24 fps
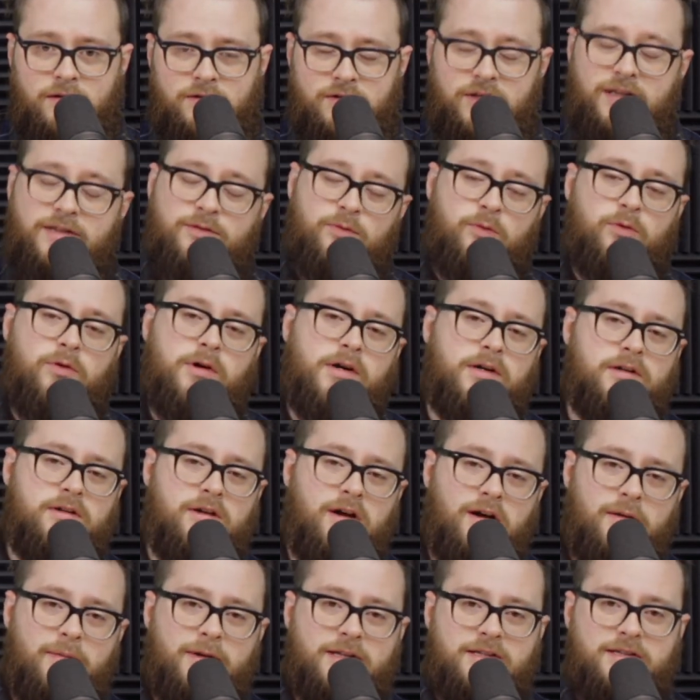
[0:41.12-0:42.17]
So that's what we're going to
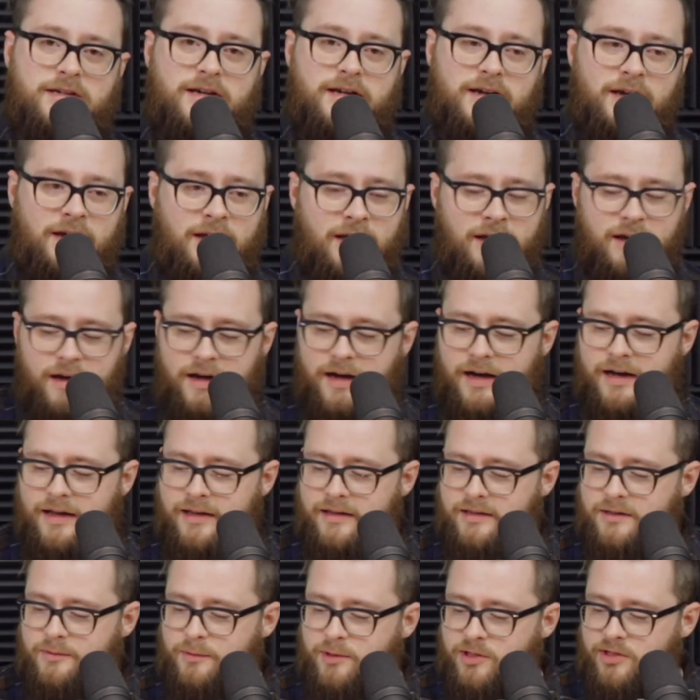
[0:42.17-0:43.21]
talk about today. Uh,
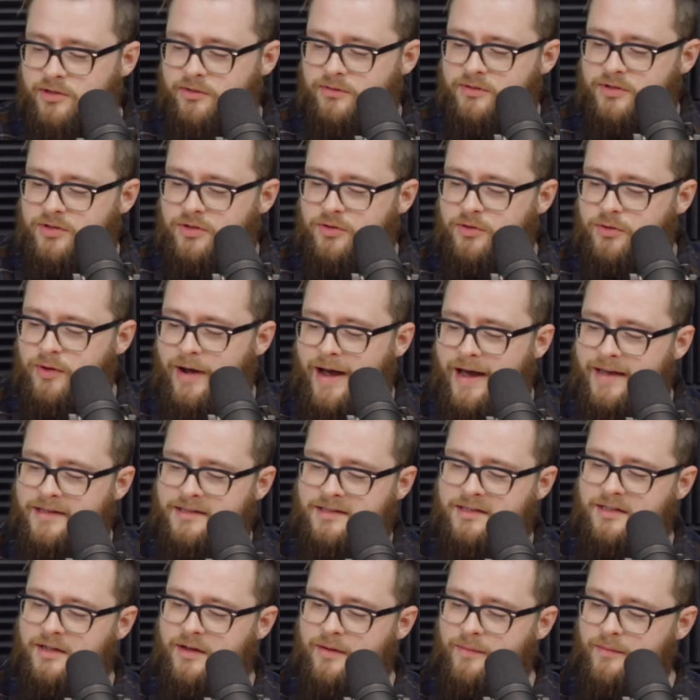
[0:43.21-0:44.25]
Splatoon 2
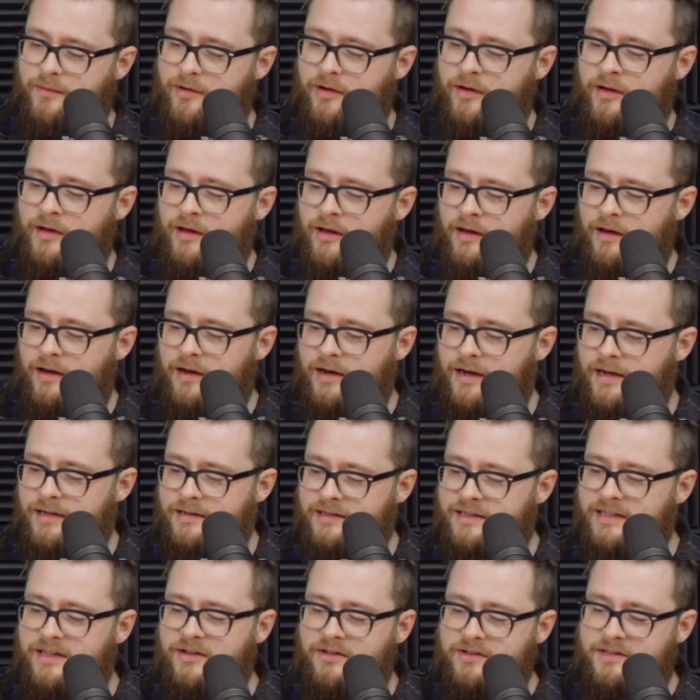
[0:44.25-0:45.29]
has some uh,
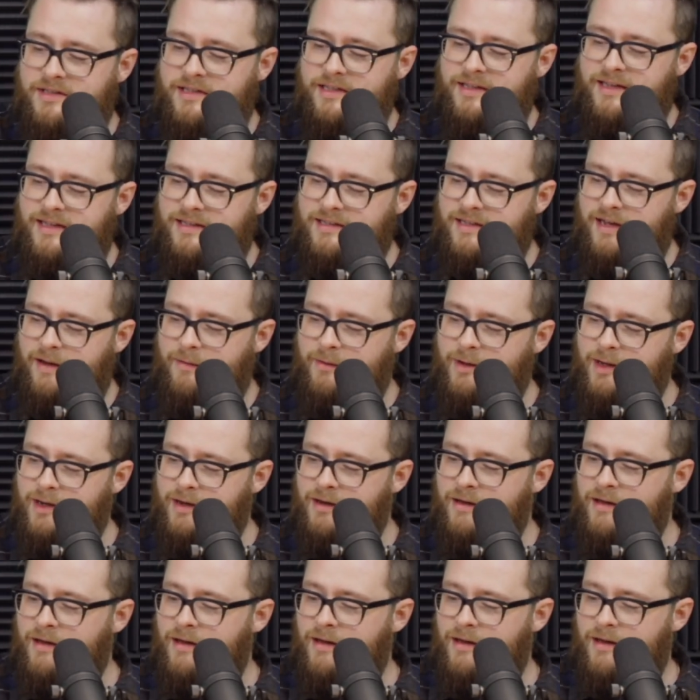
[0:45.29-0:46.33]
DLC that's coming.